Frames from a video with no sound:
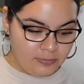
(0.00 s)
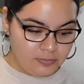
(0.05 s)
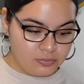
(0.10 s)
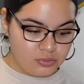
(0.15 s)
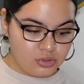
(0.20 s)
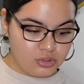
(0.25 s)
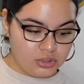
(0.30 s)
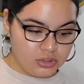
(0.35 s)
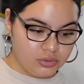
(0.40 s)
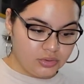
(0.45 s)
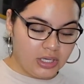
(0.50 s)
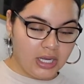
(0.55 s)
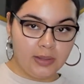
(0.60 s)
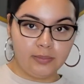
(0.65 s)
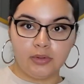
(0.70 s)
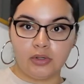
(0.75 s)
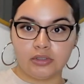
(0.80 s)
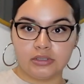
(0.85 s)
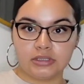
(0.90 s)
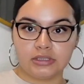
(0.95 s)
So I'm
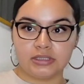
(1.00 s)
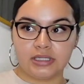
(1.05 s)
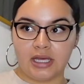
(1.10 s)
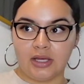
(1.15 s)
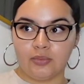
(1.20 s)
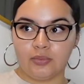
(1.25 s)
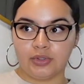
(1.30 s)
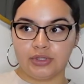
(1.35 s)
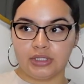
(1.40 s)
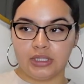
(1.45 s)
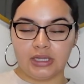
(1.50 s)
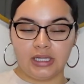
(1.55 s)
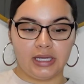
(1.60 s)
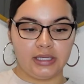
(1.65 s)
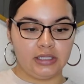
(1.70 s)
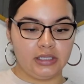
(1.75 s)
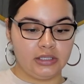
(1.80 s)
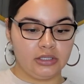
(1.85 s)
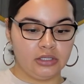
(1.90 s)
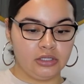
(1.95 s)
all set with the
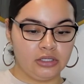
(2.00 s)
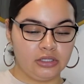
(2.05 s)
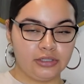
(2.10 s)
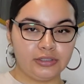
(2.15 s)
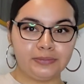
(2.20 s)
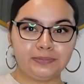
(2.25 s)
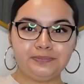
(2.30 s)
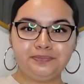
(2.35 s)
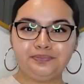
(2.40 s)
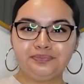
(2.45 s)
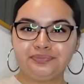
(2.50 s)
lighting here.